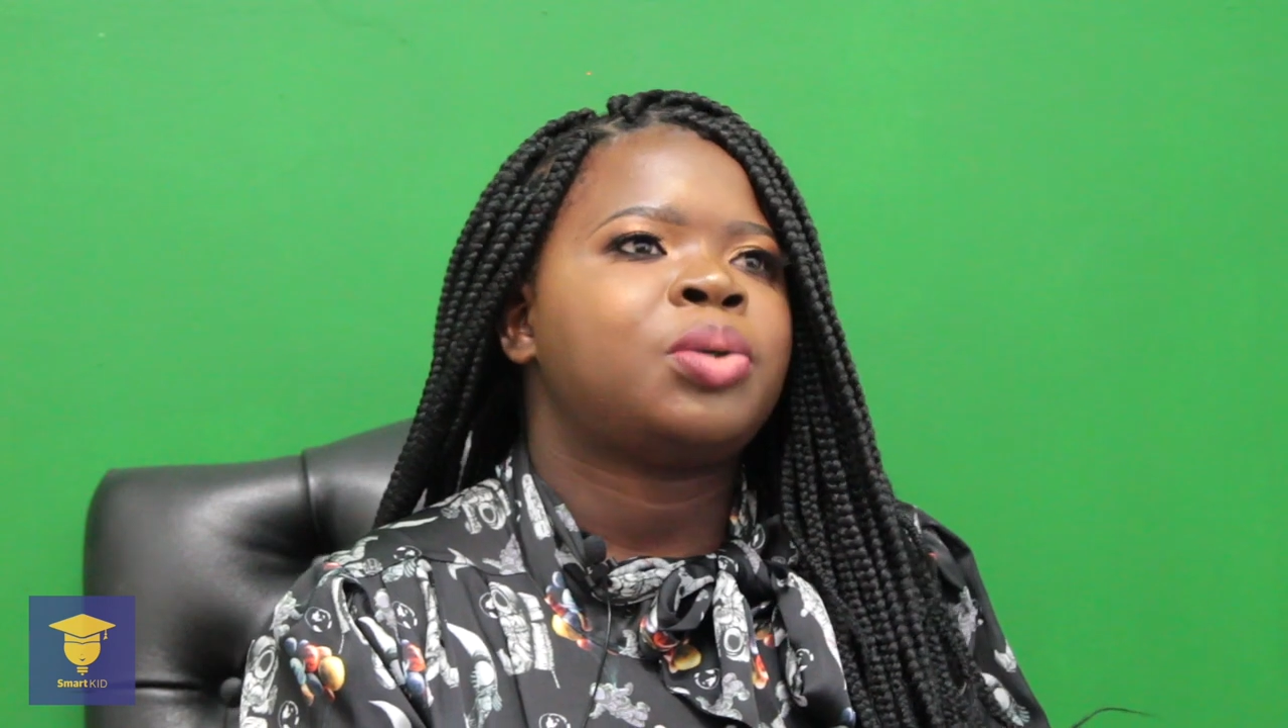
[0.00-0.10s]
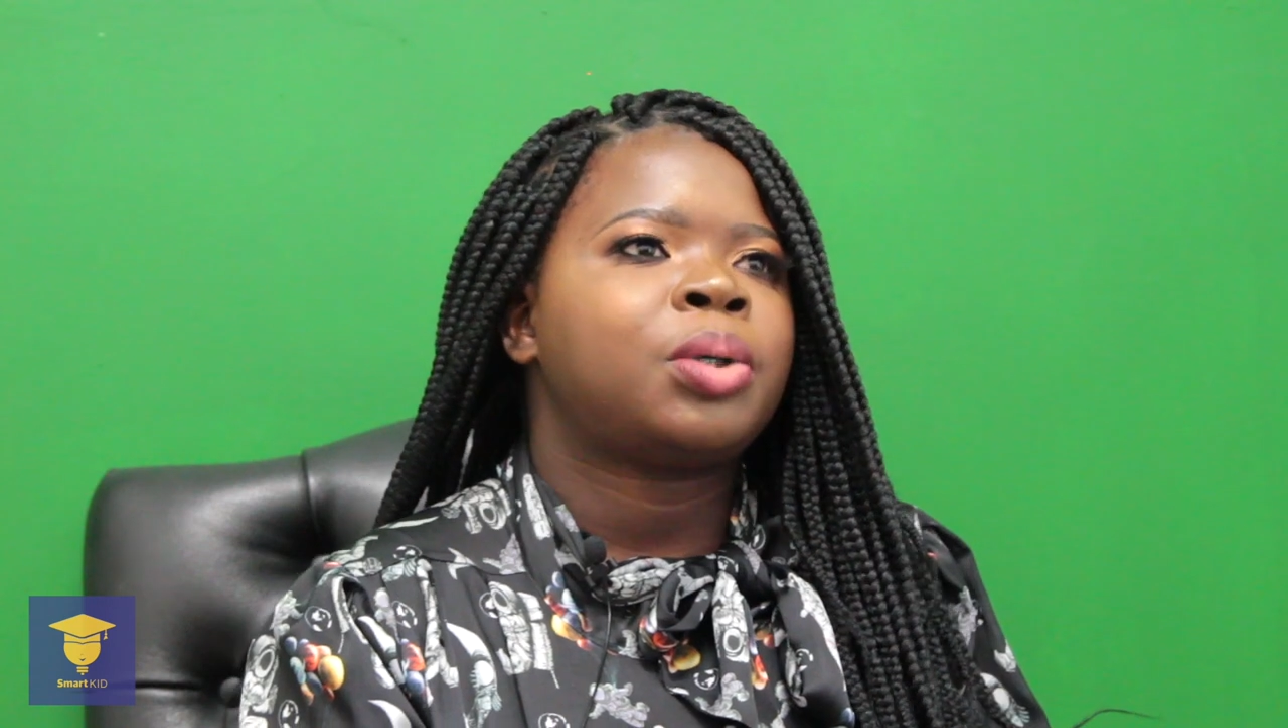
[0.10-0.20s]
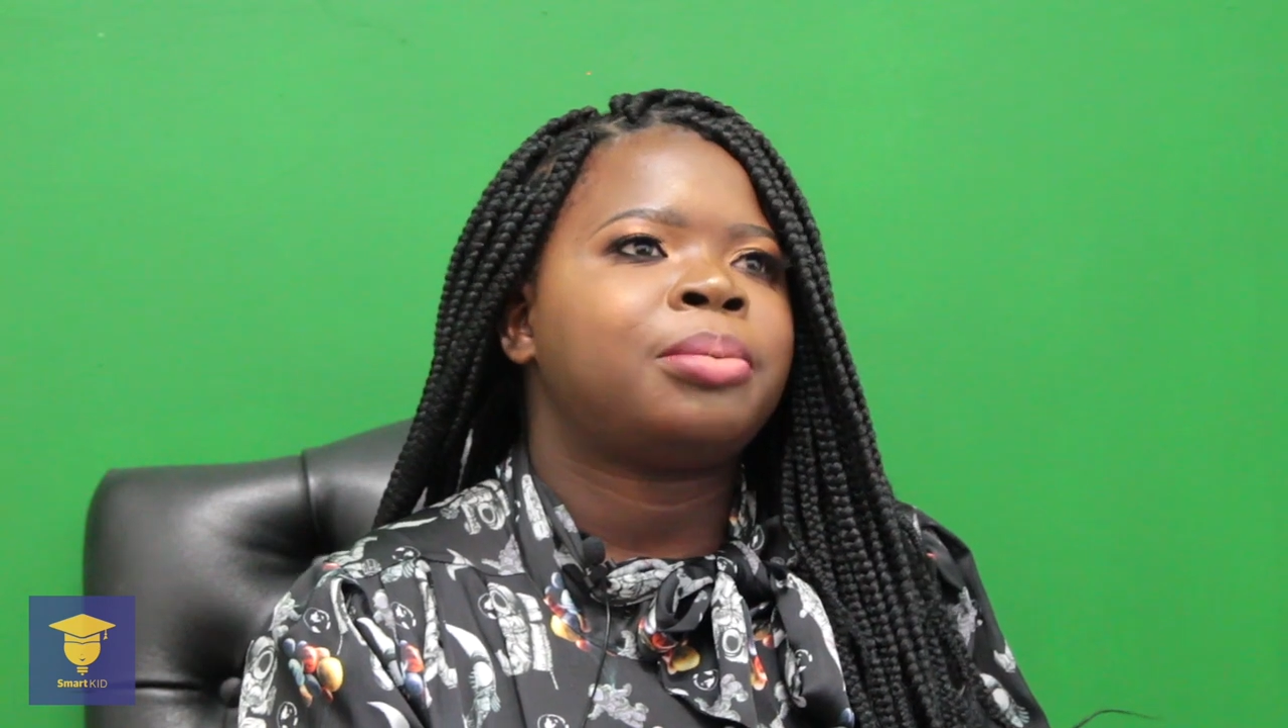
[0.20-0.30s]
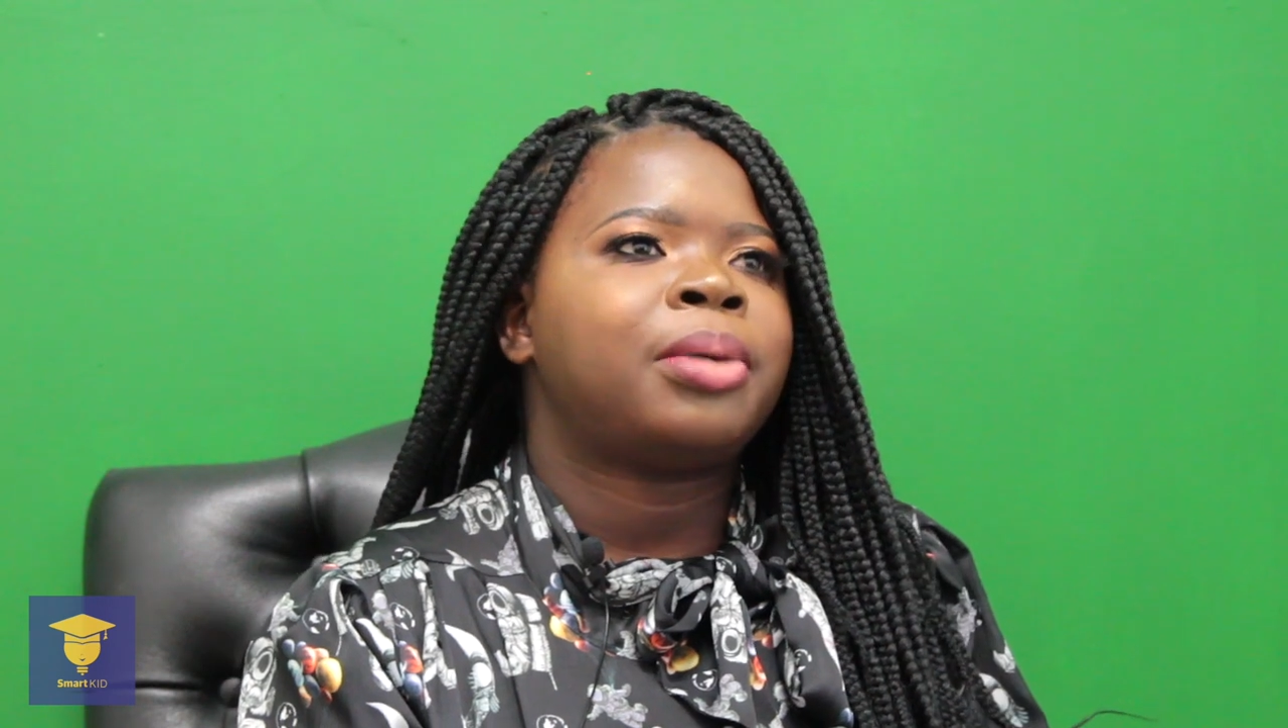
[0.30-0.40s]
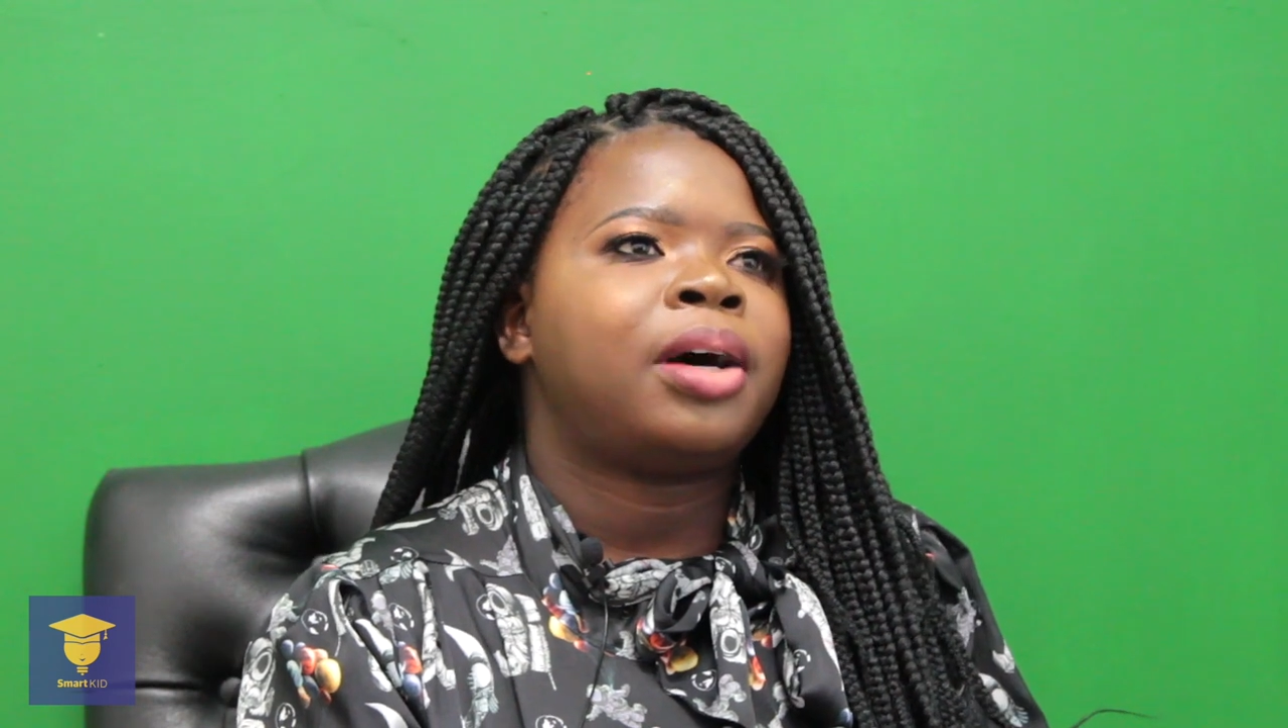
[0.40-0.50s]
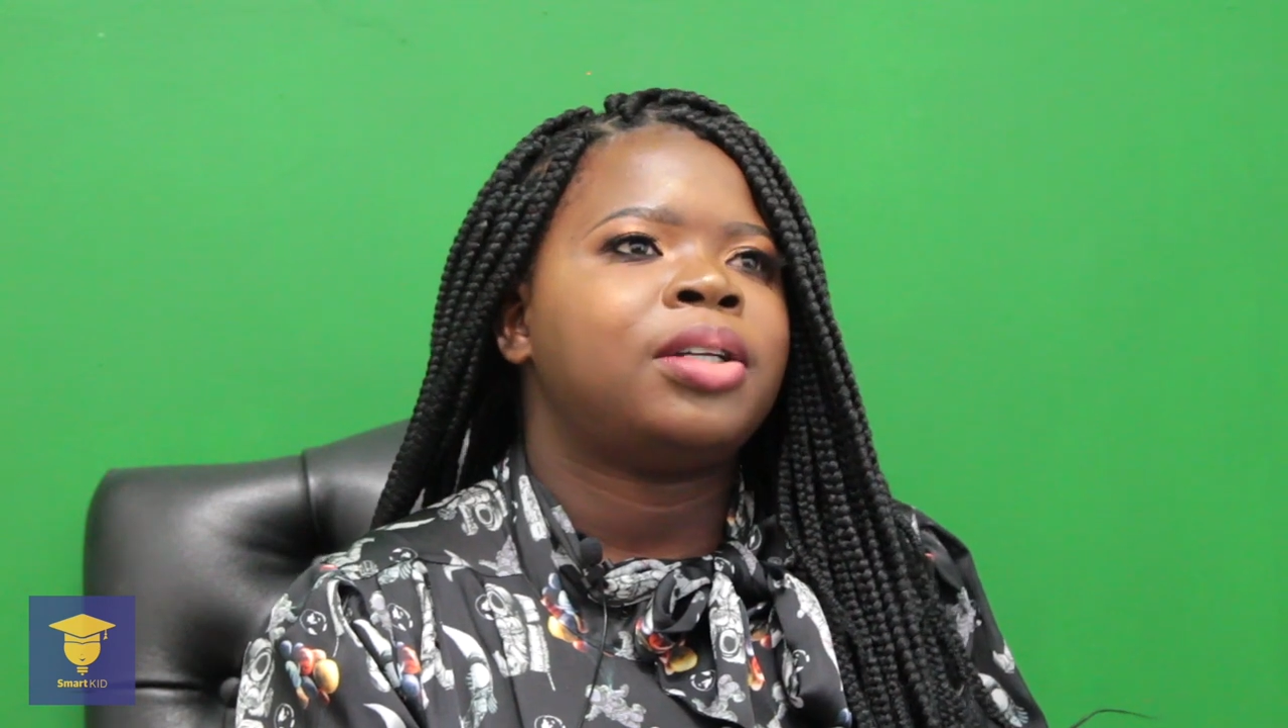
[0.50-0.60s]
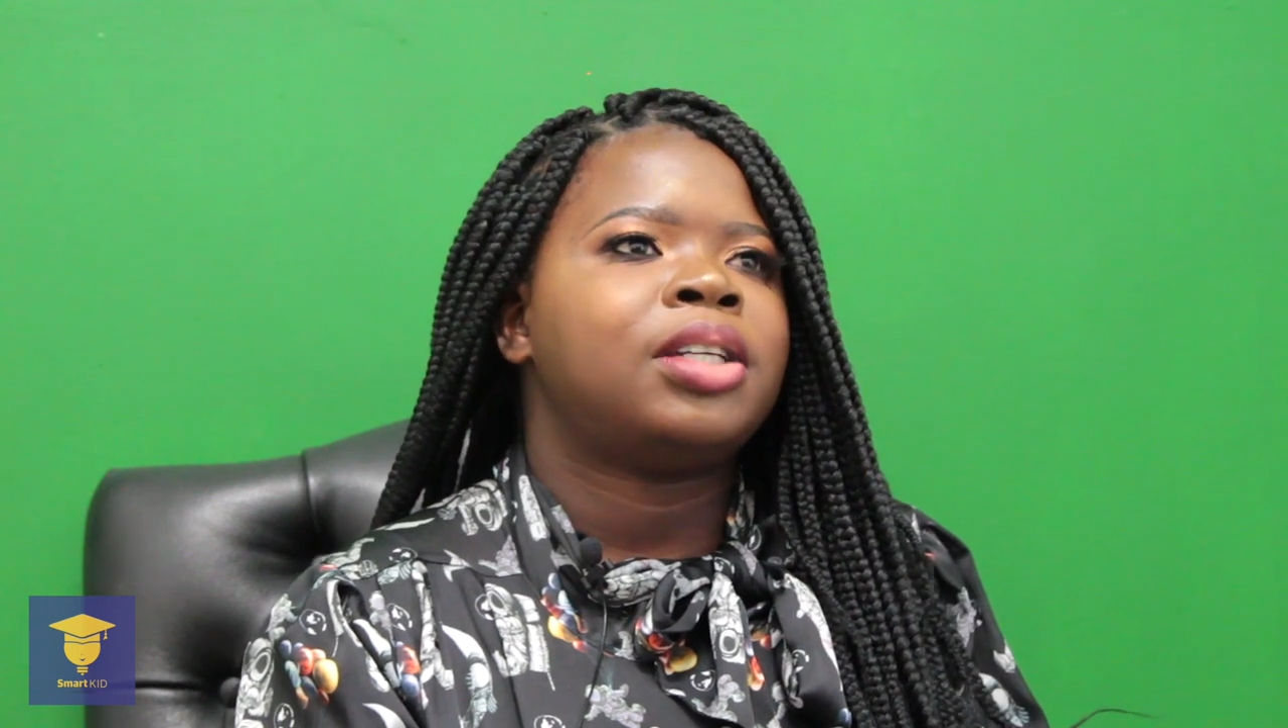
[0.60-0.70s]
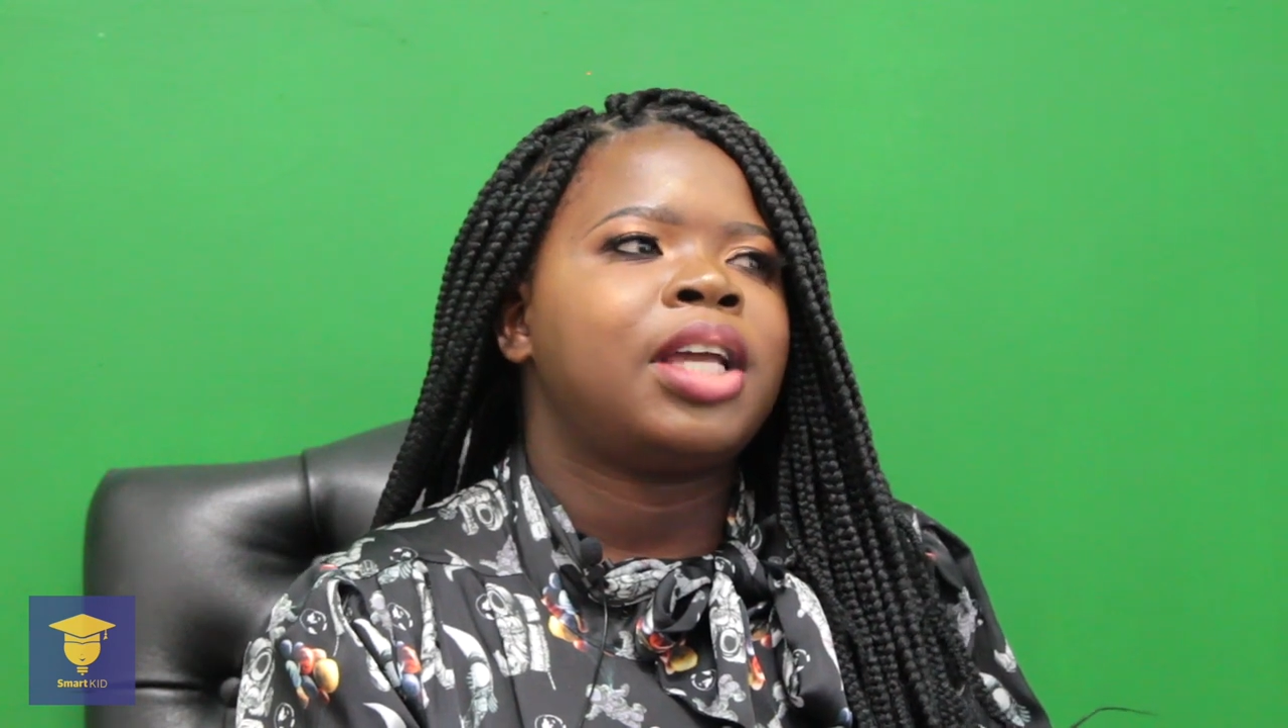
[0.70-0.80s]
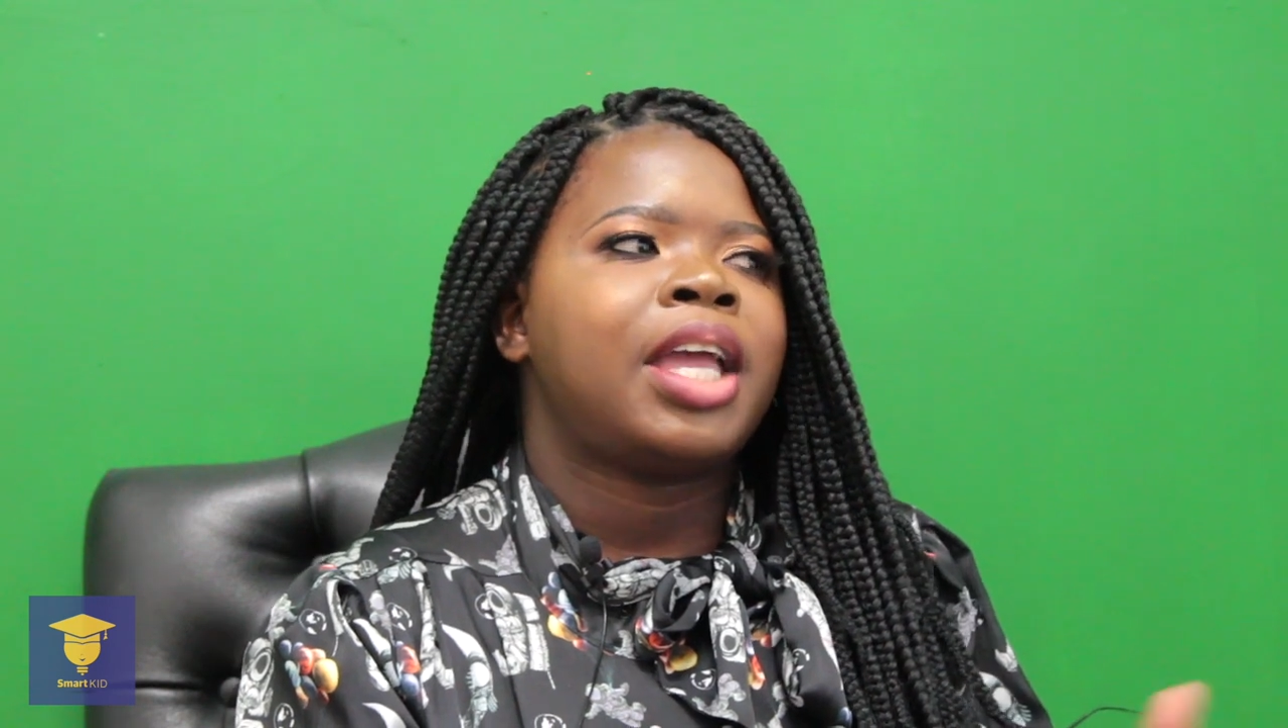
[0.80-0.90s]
talking about